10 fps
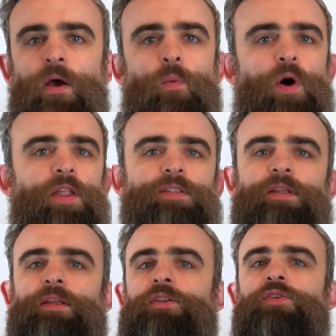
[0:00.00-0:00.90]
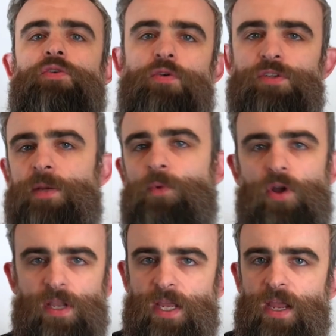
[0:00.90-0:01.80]
what news I'm
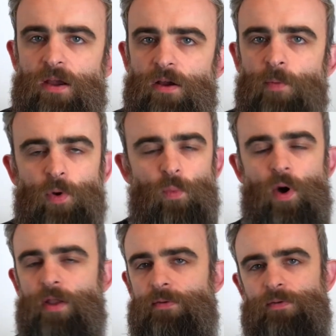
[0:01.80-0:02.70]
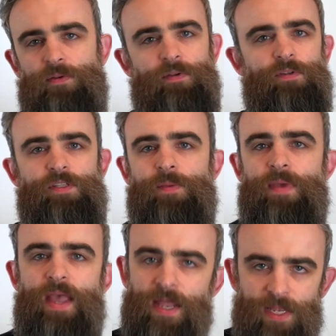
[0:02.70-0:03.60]
going to hear about what
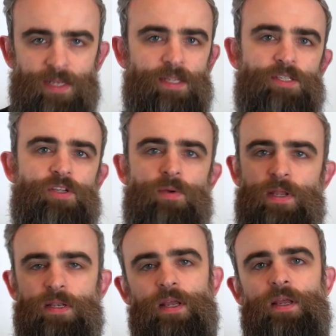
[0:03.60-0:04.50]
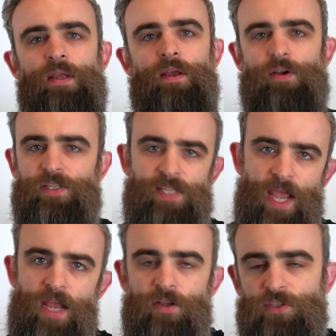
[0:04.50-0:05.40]
some idiot is doing or
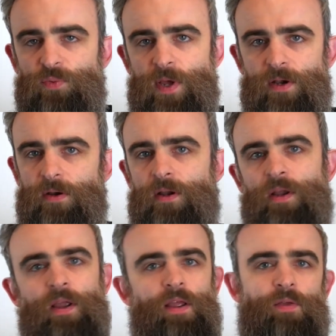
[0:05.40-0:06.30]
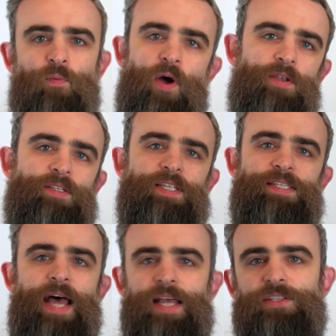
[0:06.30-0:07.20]
saying on Twitter, what
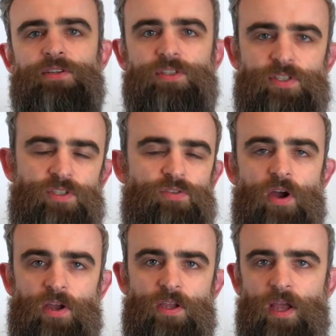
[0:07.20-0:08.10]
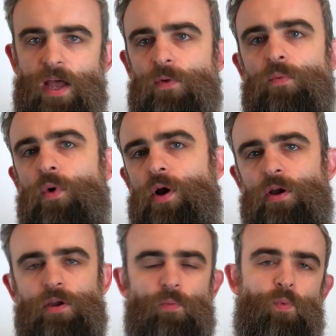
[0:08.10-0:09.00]
disasters struck at
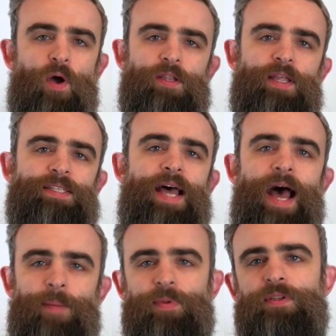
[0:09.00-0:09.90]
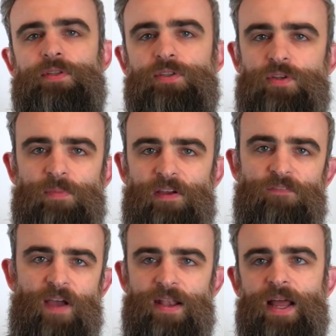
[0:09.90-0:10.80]
work, what has happened to my
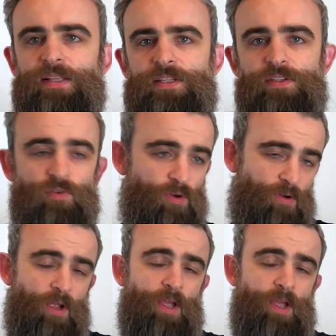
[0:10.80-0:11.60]
finances or